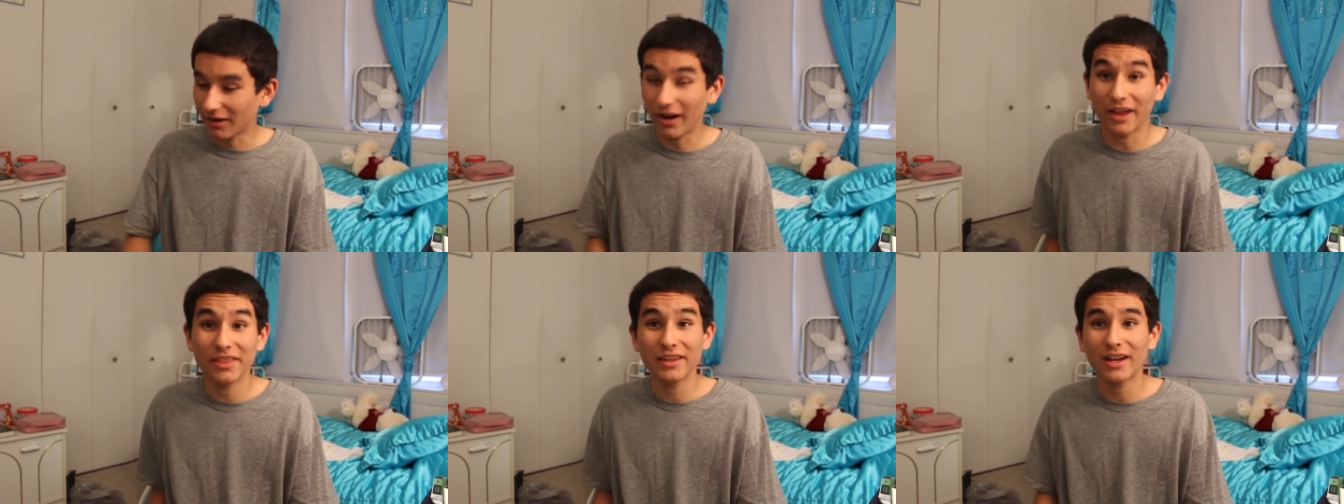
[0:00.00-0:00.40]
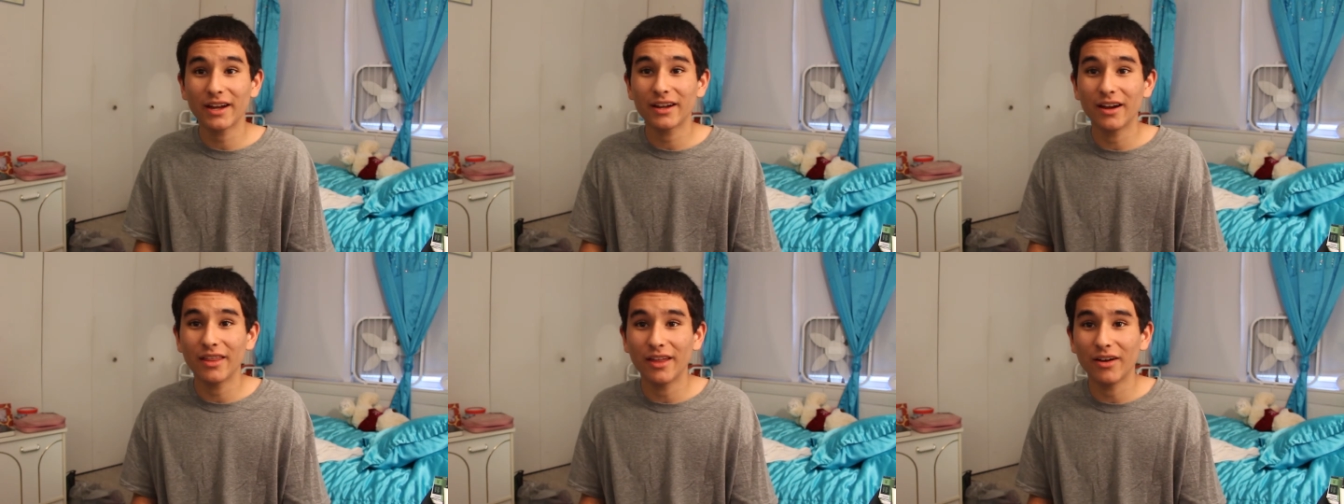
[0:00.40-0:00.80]
Alright, I think I
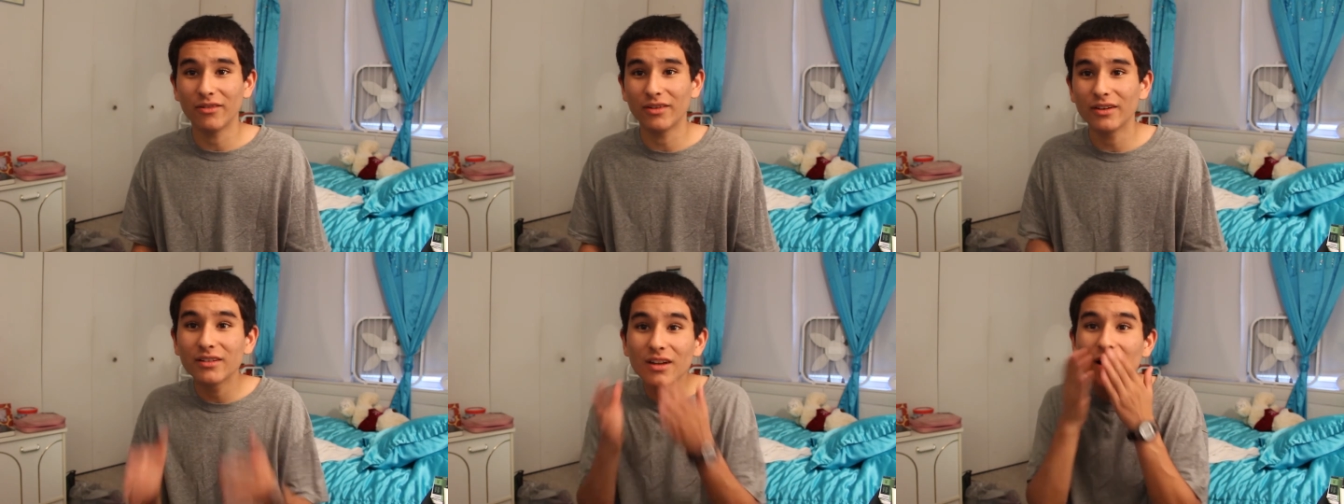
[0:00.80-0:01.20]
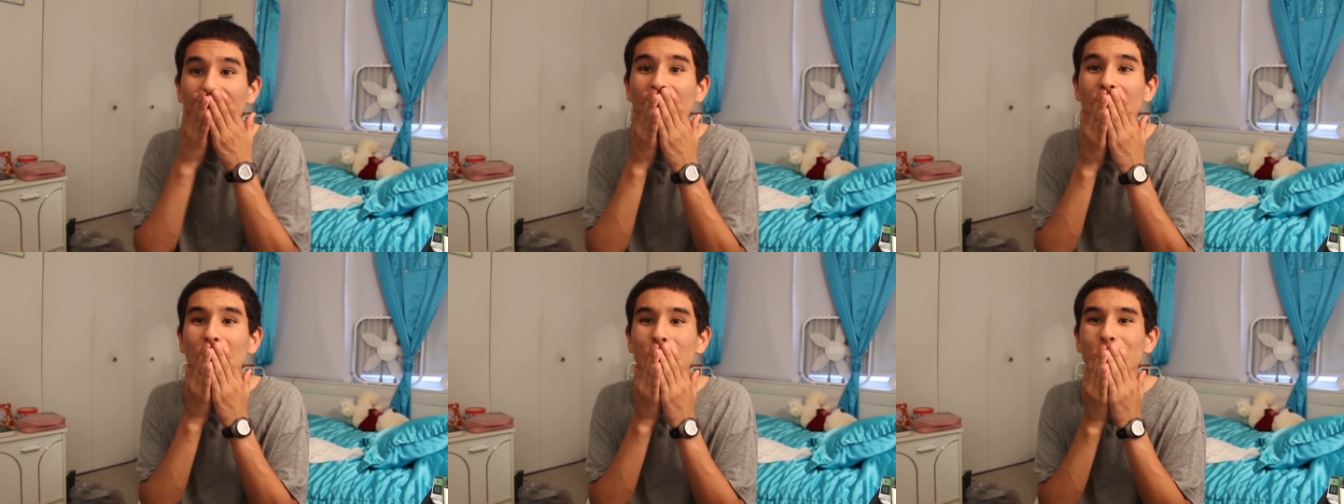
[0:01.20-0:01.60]
got that one.
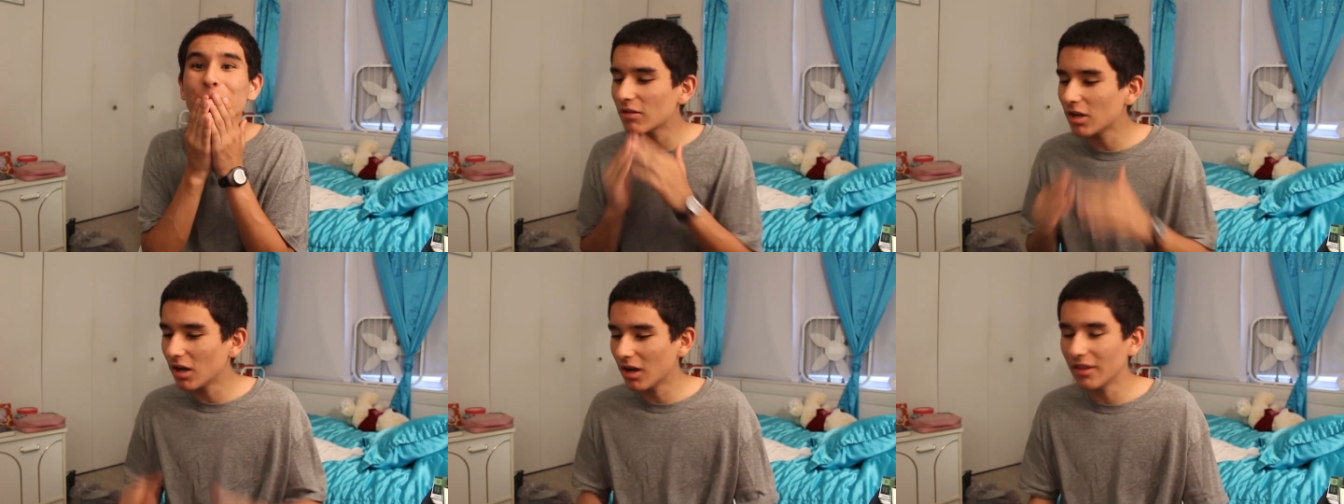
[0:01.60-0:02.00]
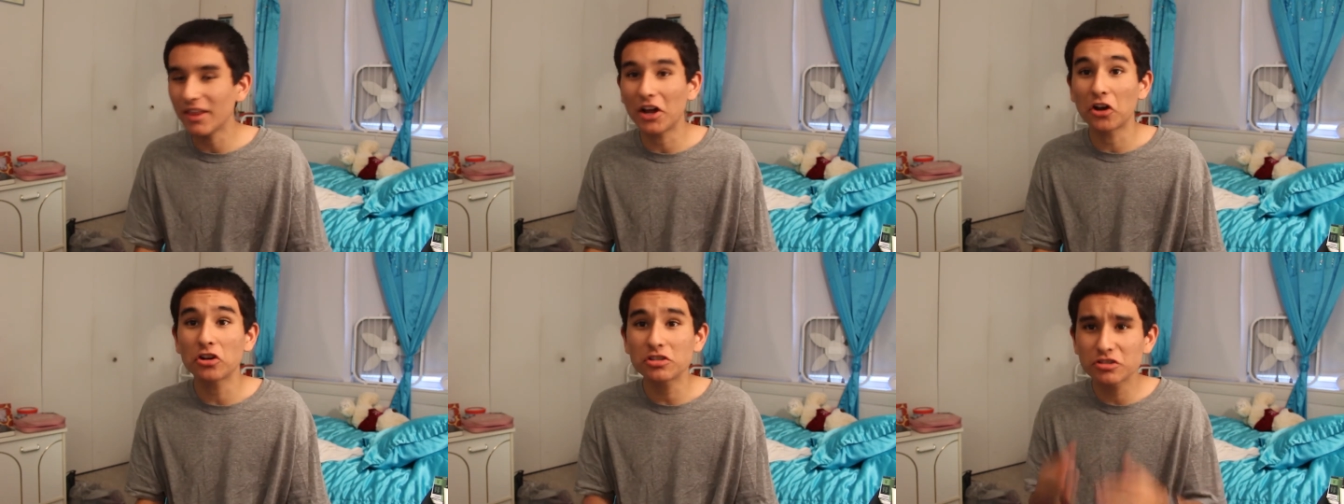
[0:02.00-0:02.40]
Um, yeah,
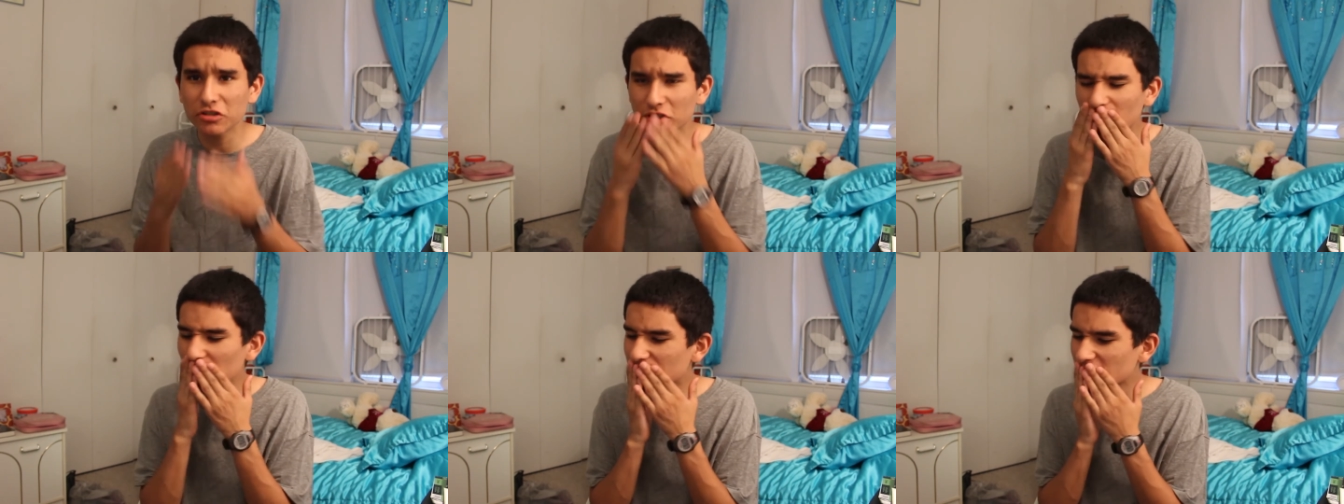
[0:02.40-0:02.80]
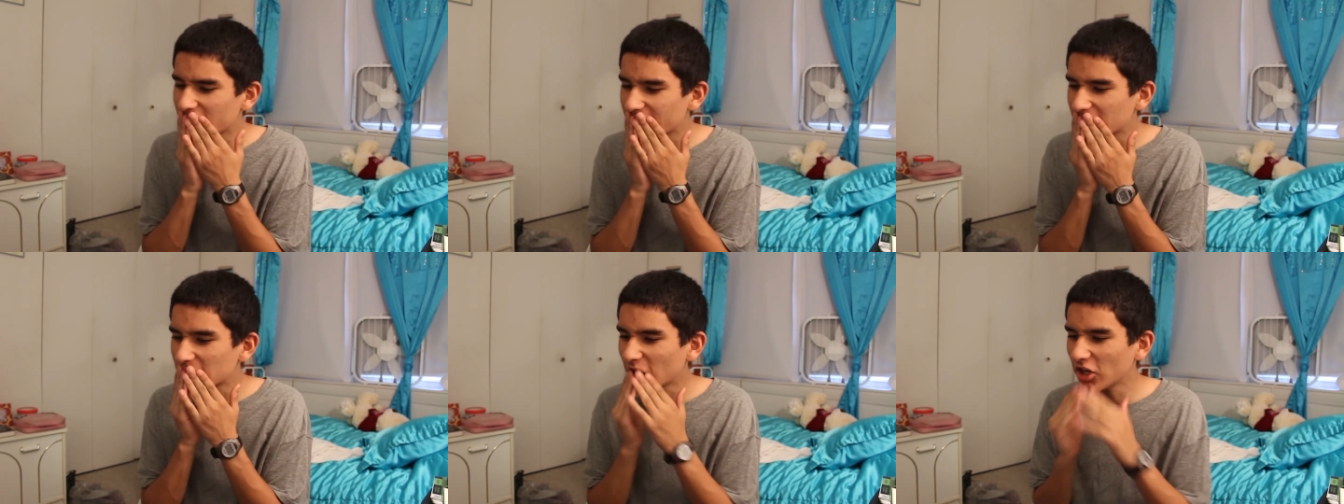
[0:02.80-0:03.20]
that hurts your lips when
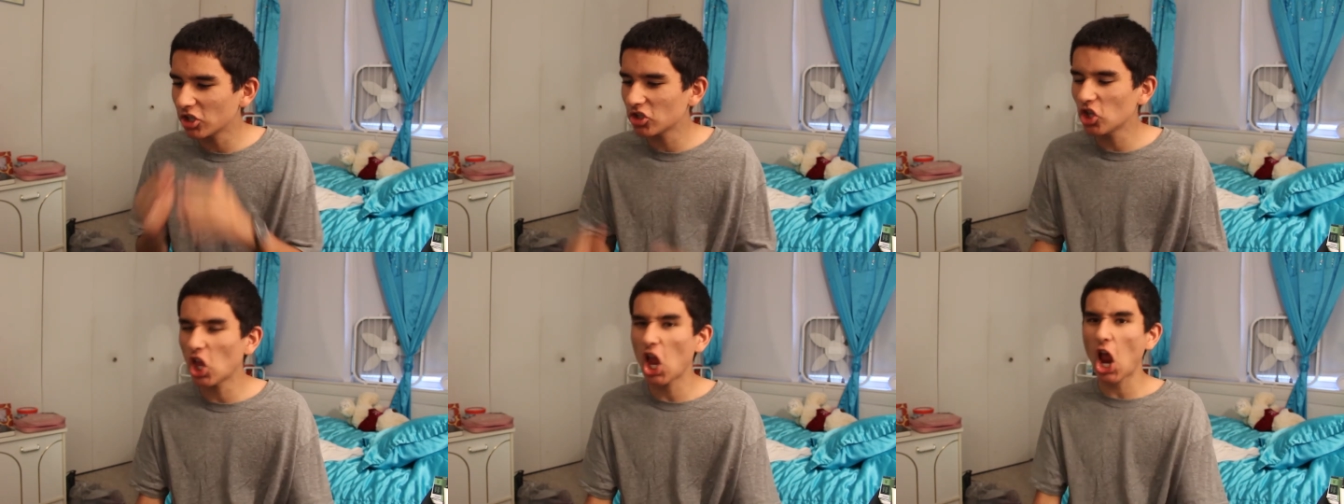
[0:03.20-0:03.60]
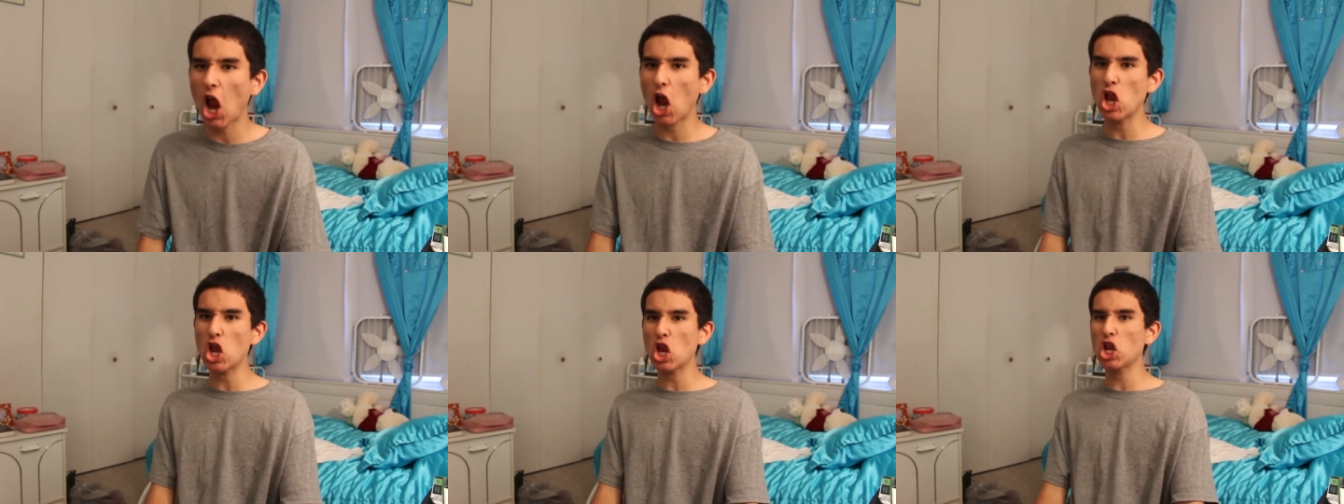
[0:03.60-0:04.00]
you try to do
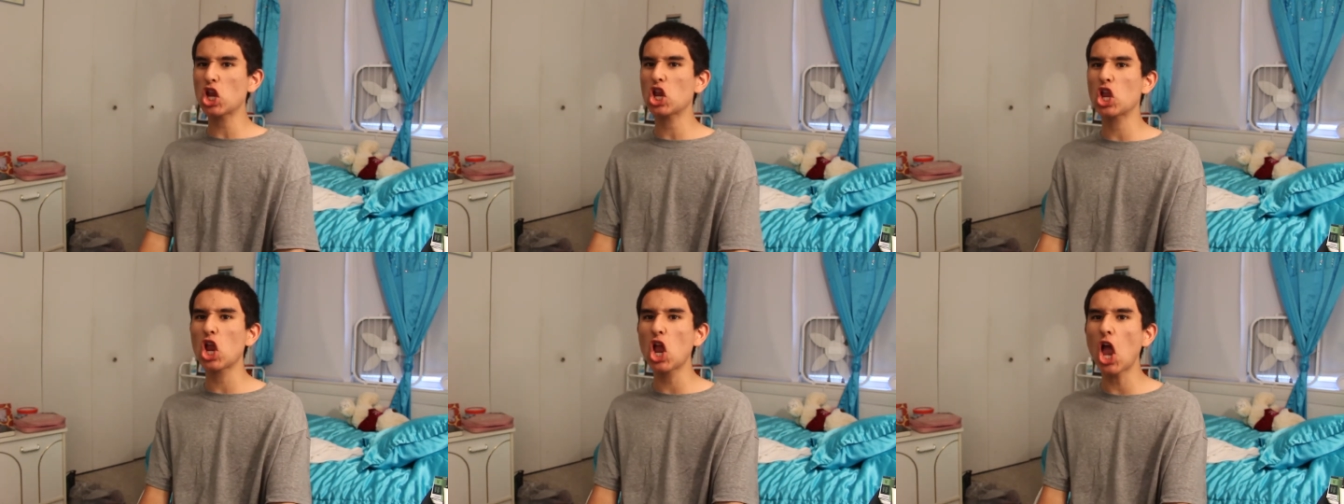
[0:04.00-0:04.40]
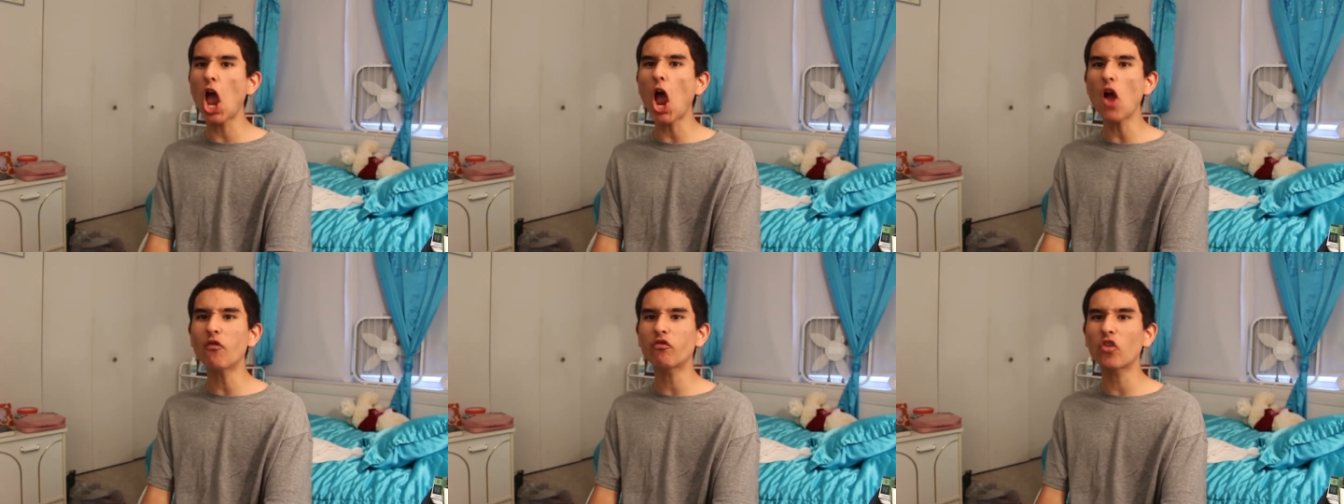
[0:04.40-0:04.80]

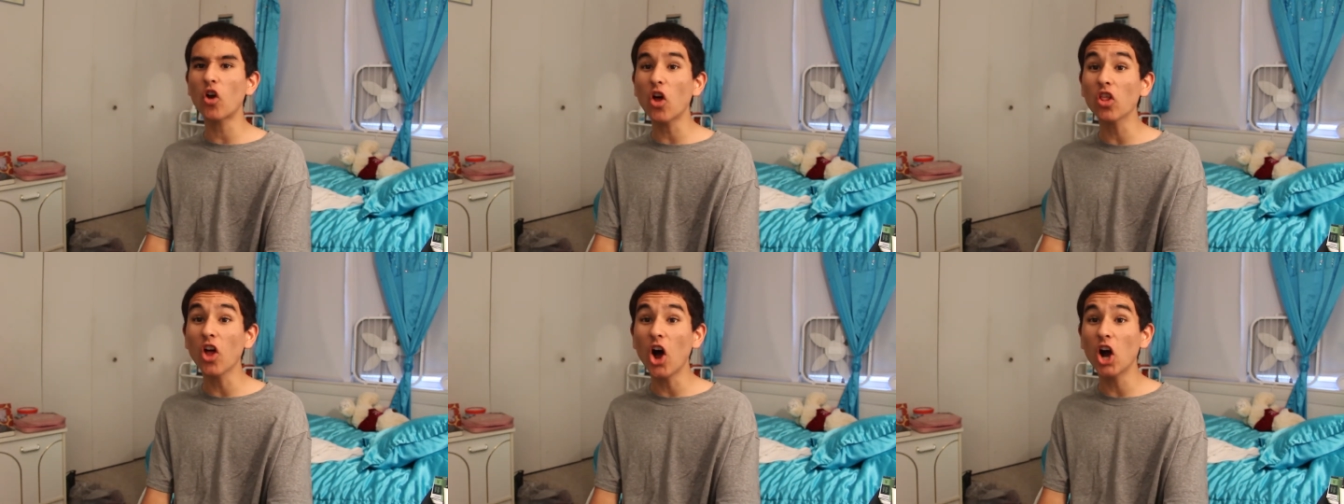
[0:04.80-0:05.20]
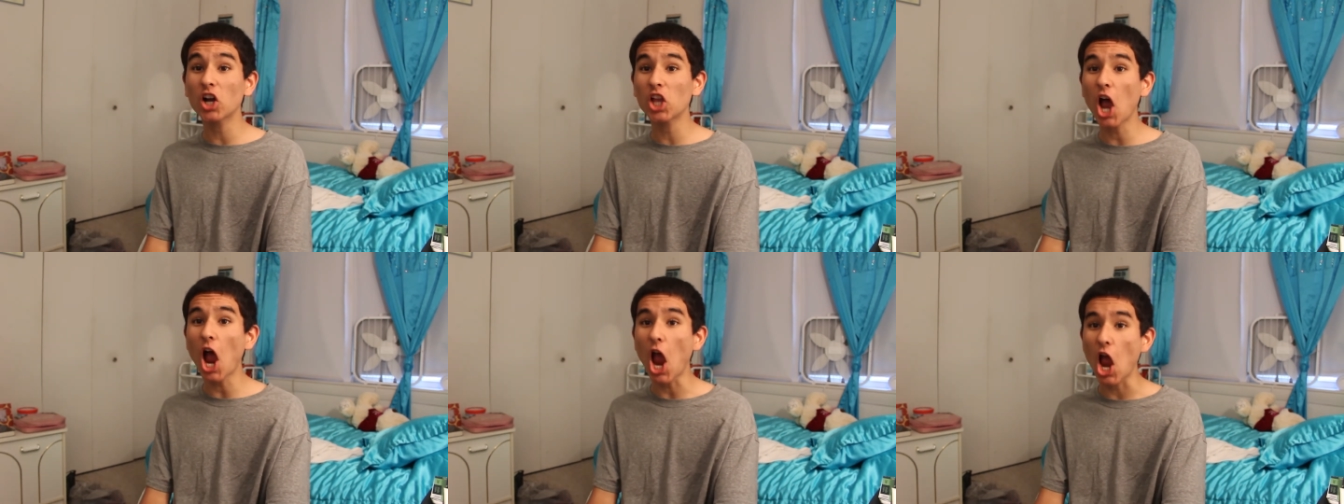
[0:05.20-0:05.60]
that. for a
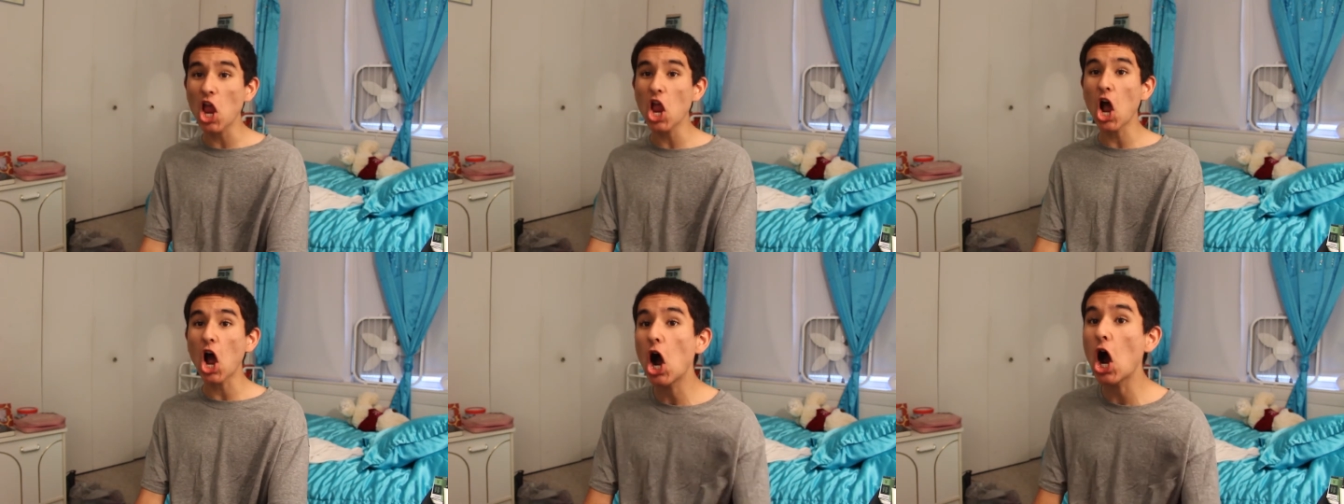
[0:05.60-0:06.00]
long time.